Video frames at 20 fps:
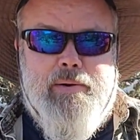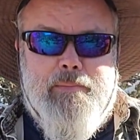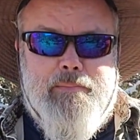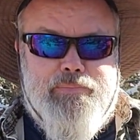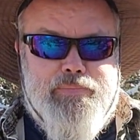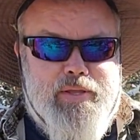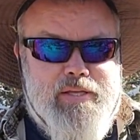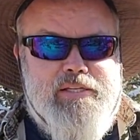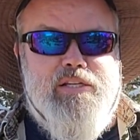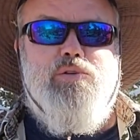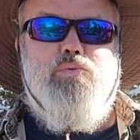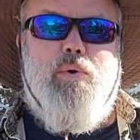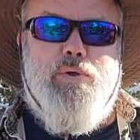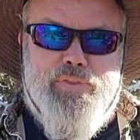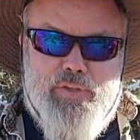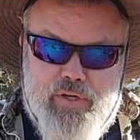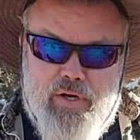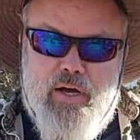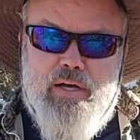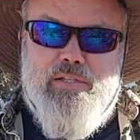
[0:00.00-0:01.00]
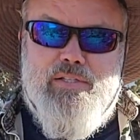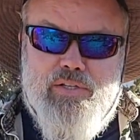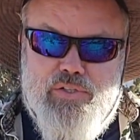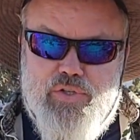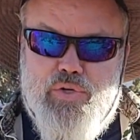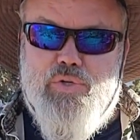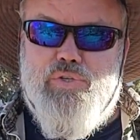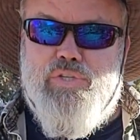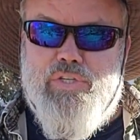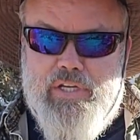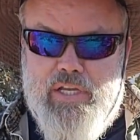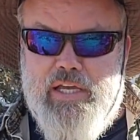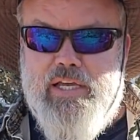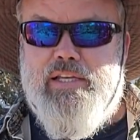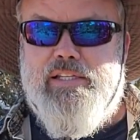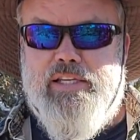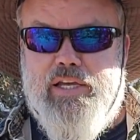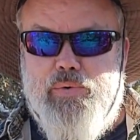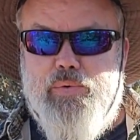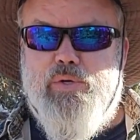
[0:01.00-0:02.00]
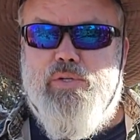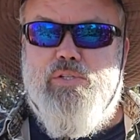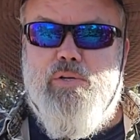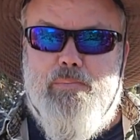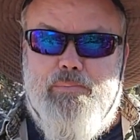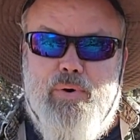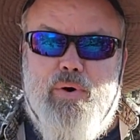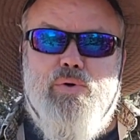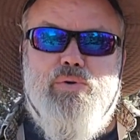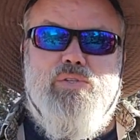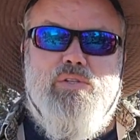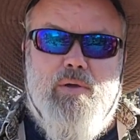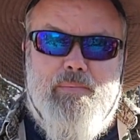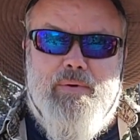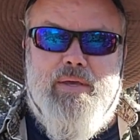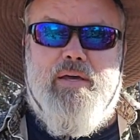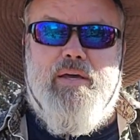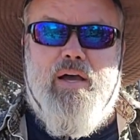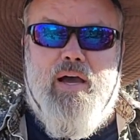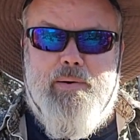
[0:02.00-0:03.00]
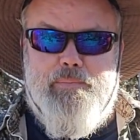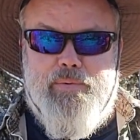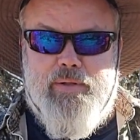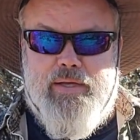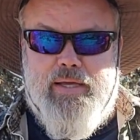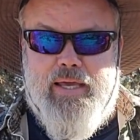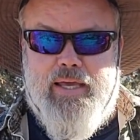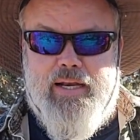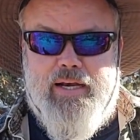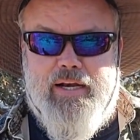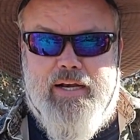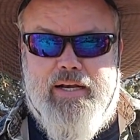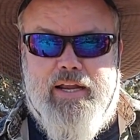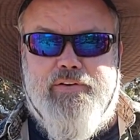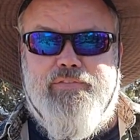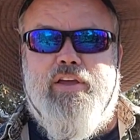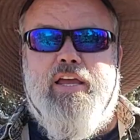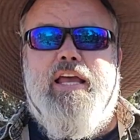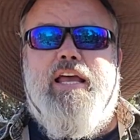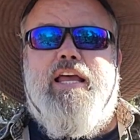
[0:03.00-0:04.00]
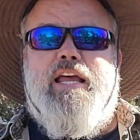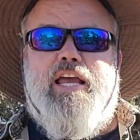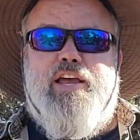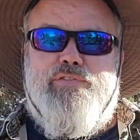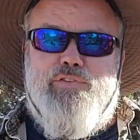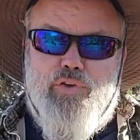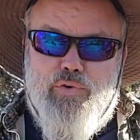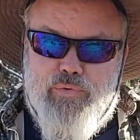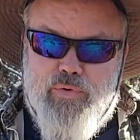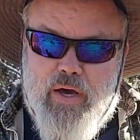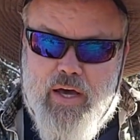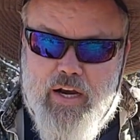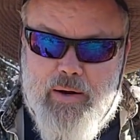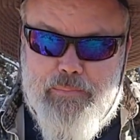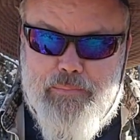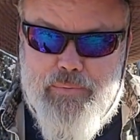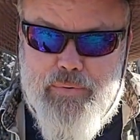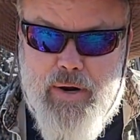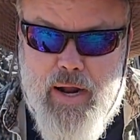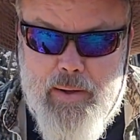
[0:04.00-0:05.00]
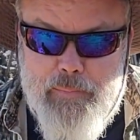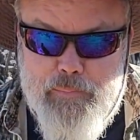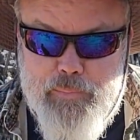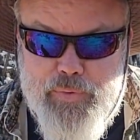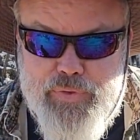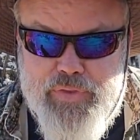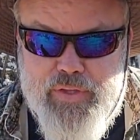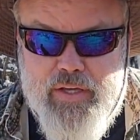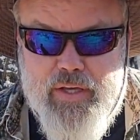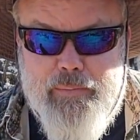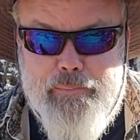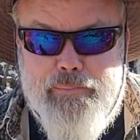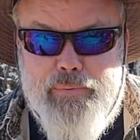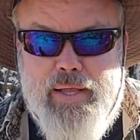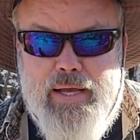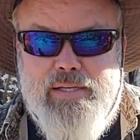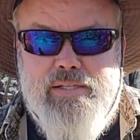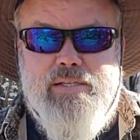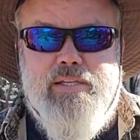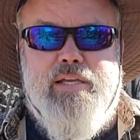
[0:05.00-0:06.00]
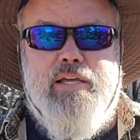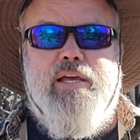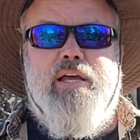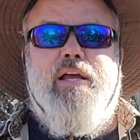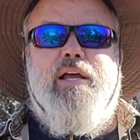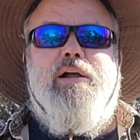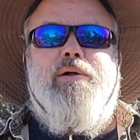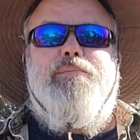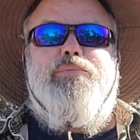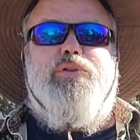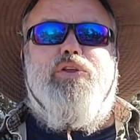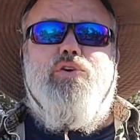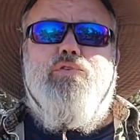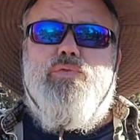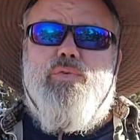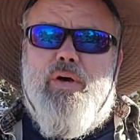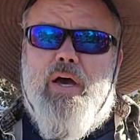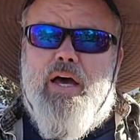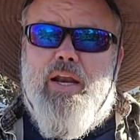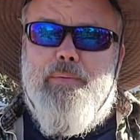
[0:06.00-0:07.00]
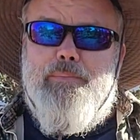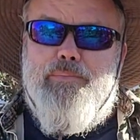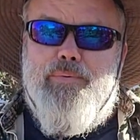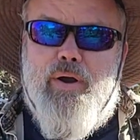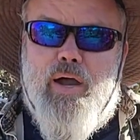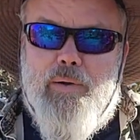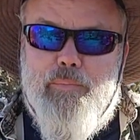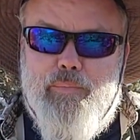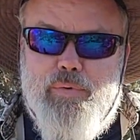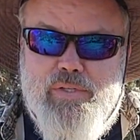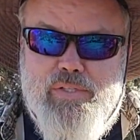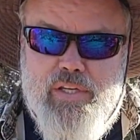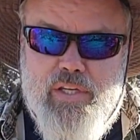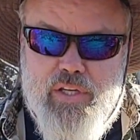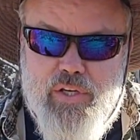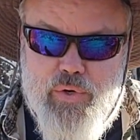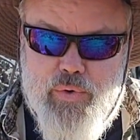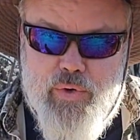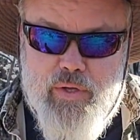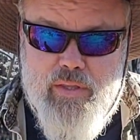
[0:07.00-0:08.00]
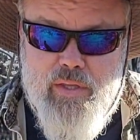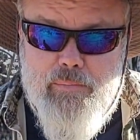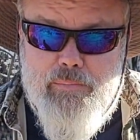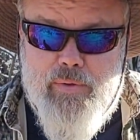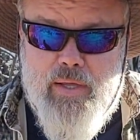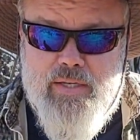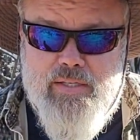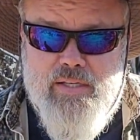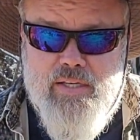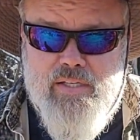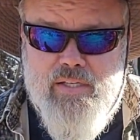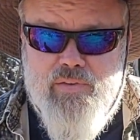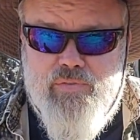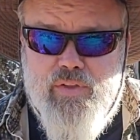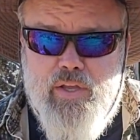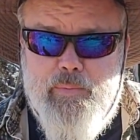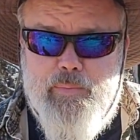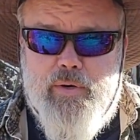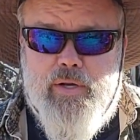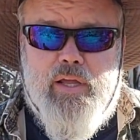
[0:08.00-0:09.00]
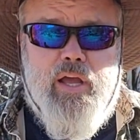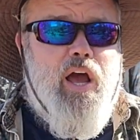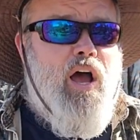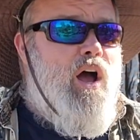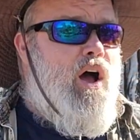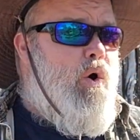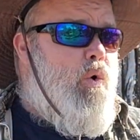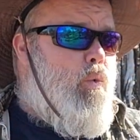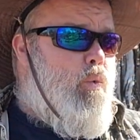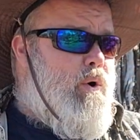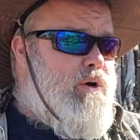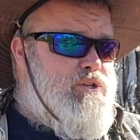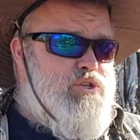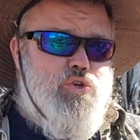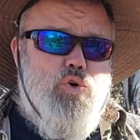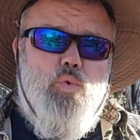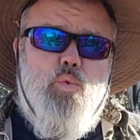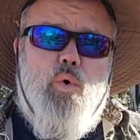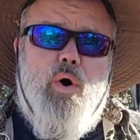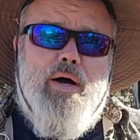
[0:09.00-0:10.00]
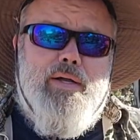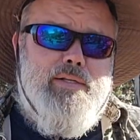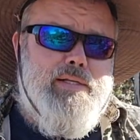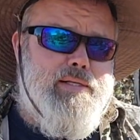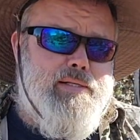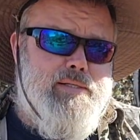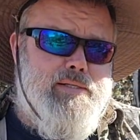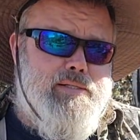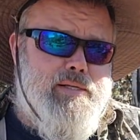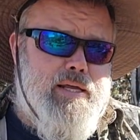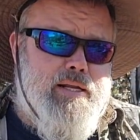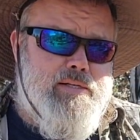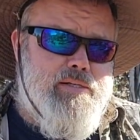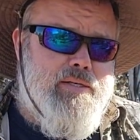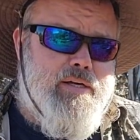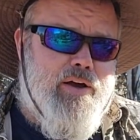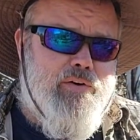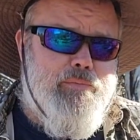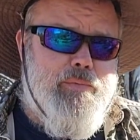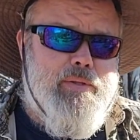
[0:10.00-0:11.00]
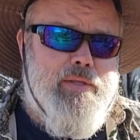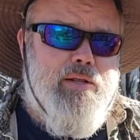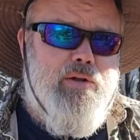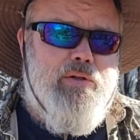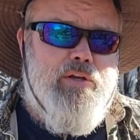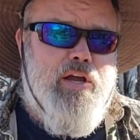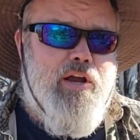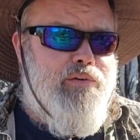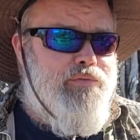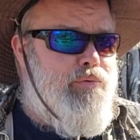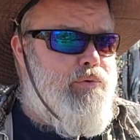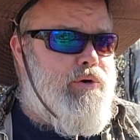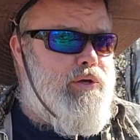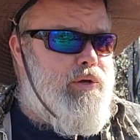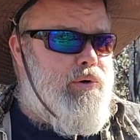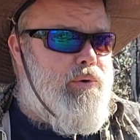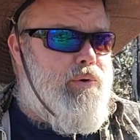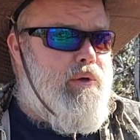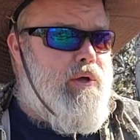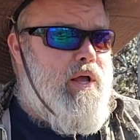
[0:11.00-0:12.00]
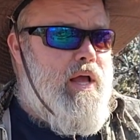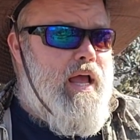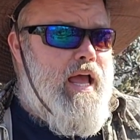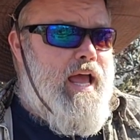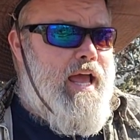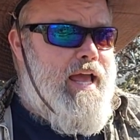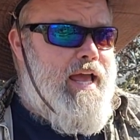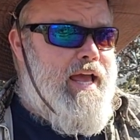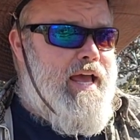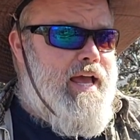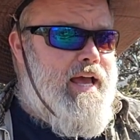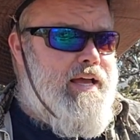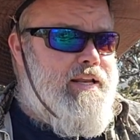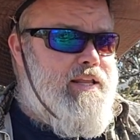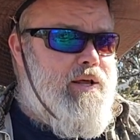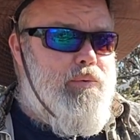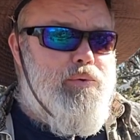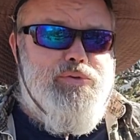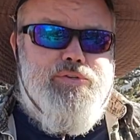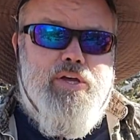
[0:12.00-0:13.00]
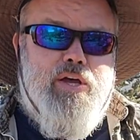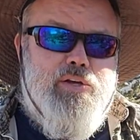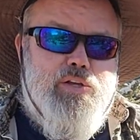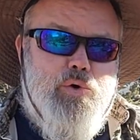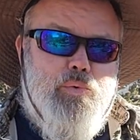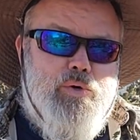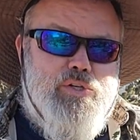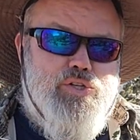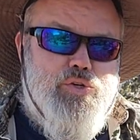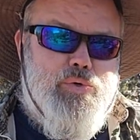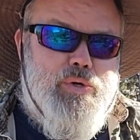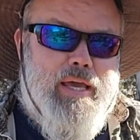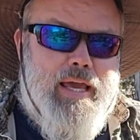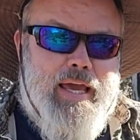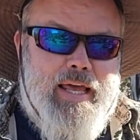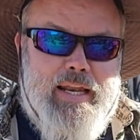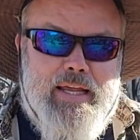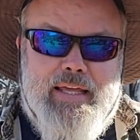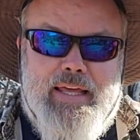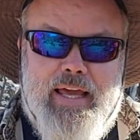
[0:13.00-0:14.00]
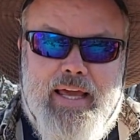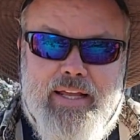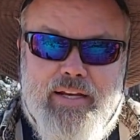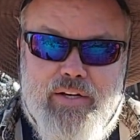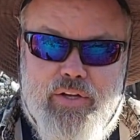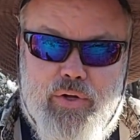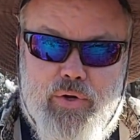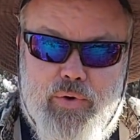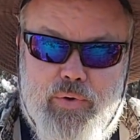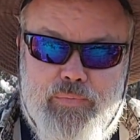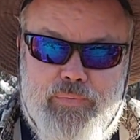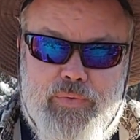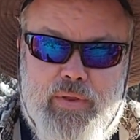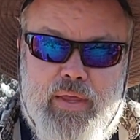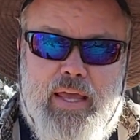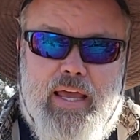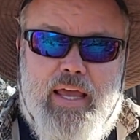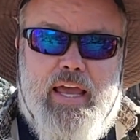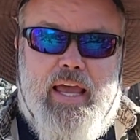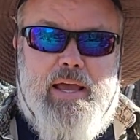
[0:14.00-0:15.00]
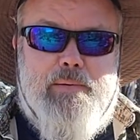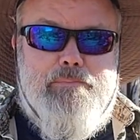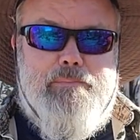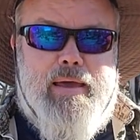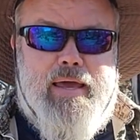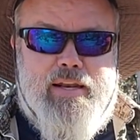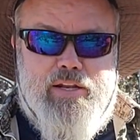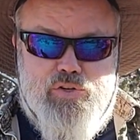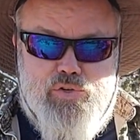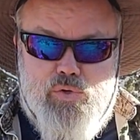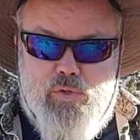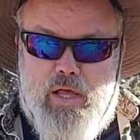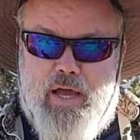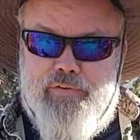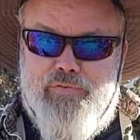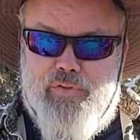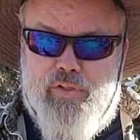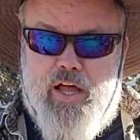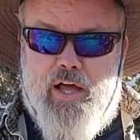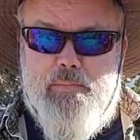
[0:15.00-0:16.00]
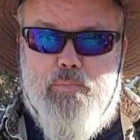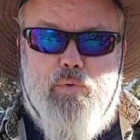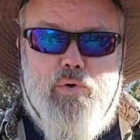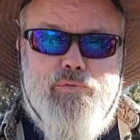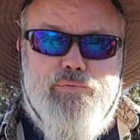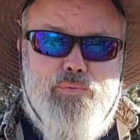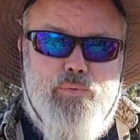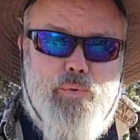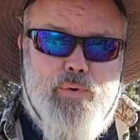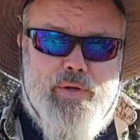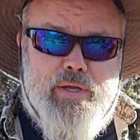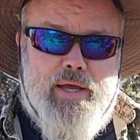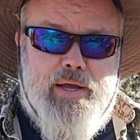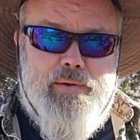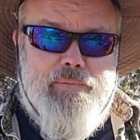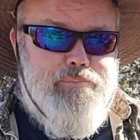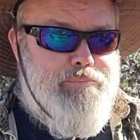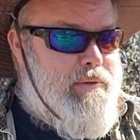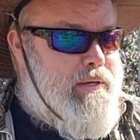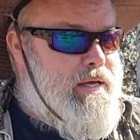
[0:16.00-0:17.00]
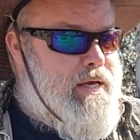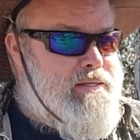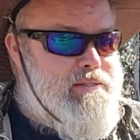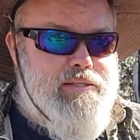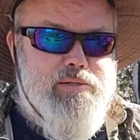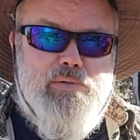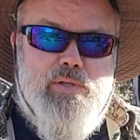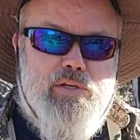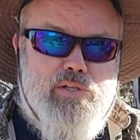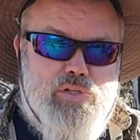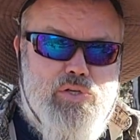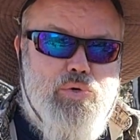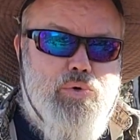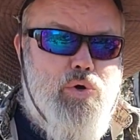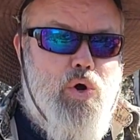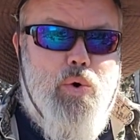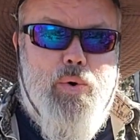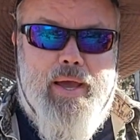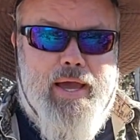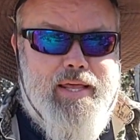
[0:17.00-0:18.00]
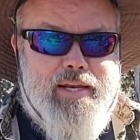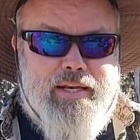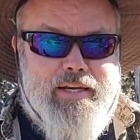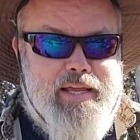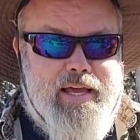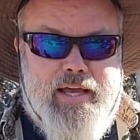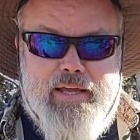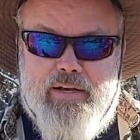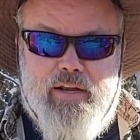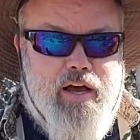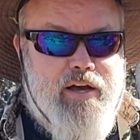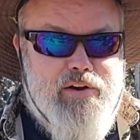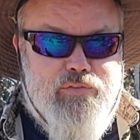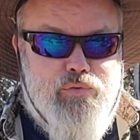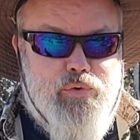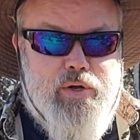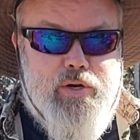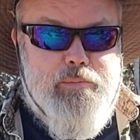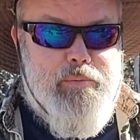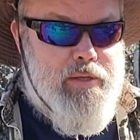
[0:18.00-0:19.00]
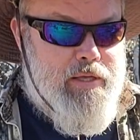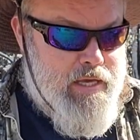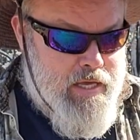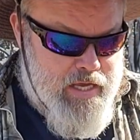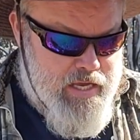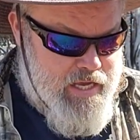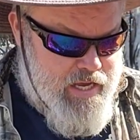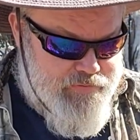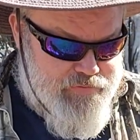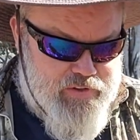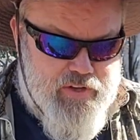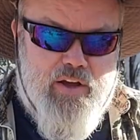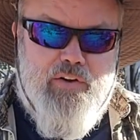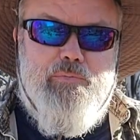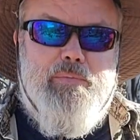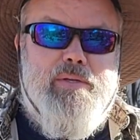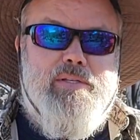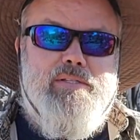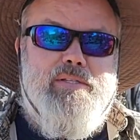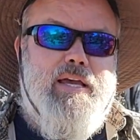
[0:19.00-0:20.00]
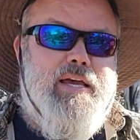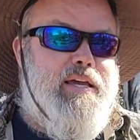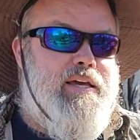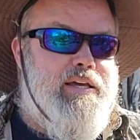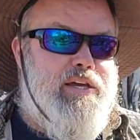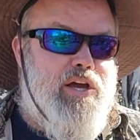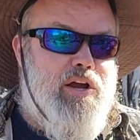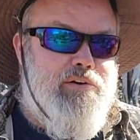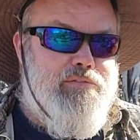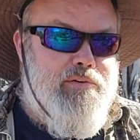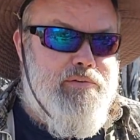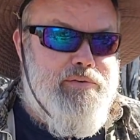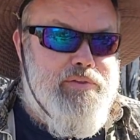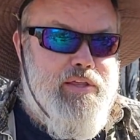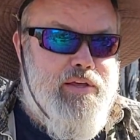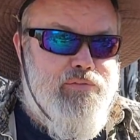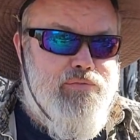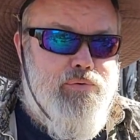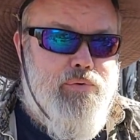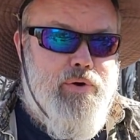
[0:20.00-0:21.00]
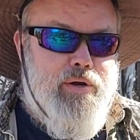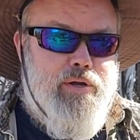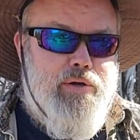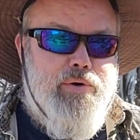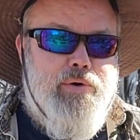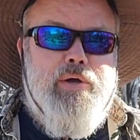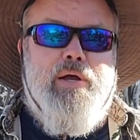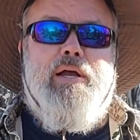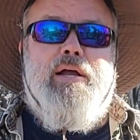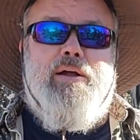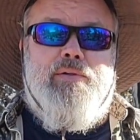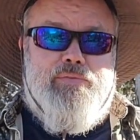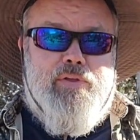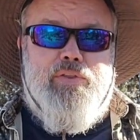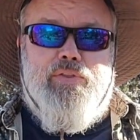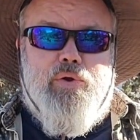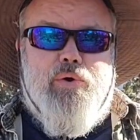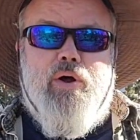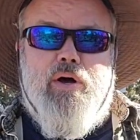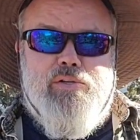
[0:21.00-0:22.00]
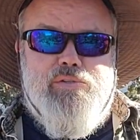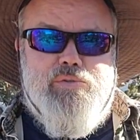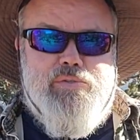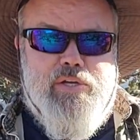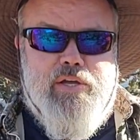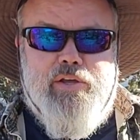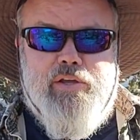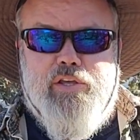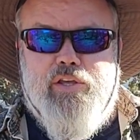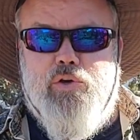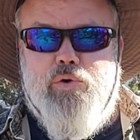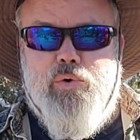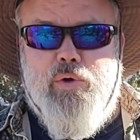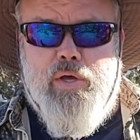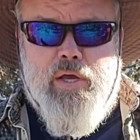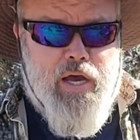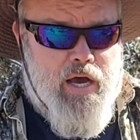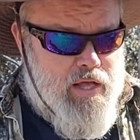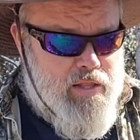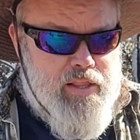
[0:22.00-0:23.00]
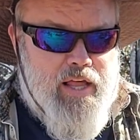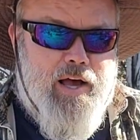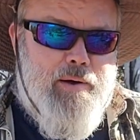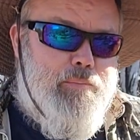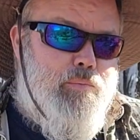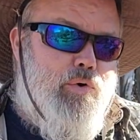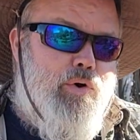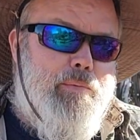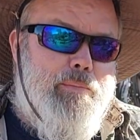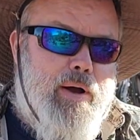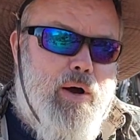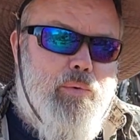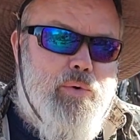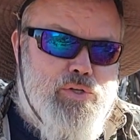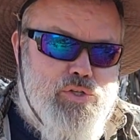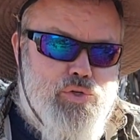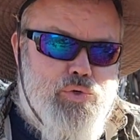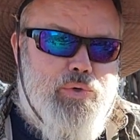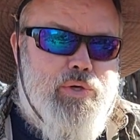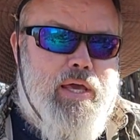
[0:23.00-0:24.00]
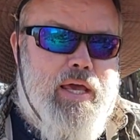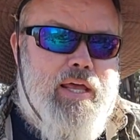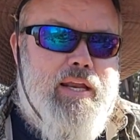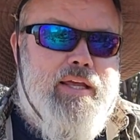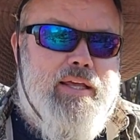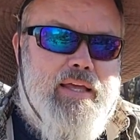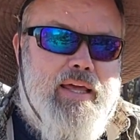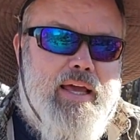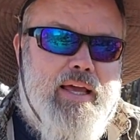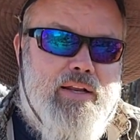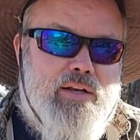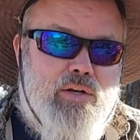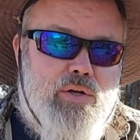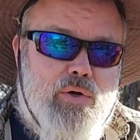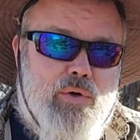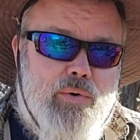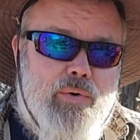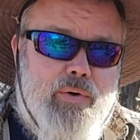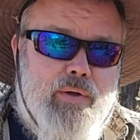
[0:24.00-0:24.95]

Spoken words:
This is what the Constitution is. It was supposed to be complicated enough. If you've got a problem with the complexity, you've got a problem with securing the blessings of liberty. What you want instead is a government that'll care for you and that will tell you what you can and can't do and manage your life a lot more for you, because the two go hand in hand, unavoidably. If the government's taking care of everything for you, then they're also telling you a lot more about what you can and can't do.